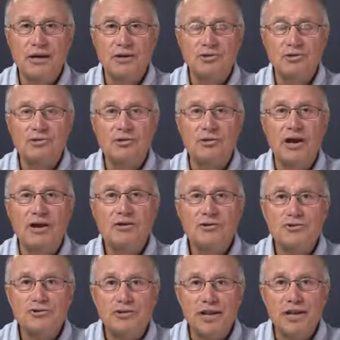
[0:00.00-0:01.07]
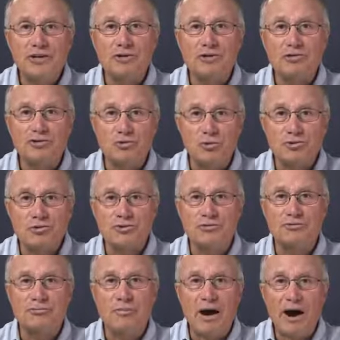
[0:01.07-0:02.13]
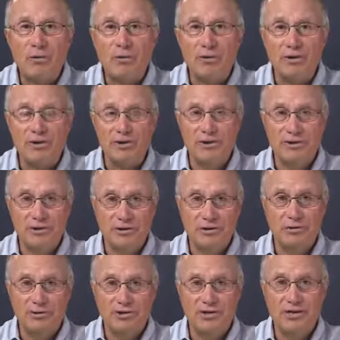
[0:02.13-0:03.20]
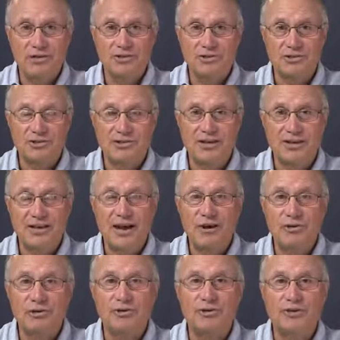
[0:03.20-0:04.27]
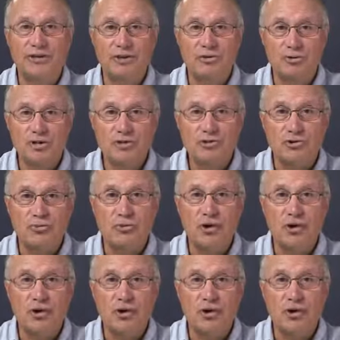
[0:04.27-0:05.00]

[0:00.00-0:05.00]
You should understand your sources of power in a negotiation and how you can increase your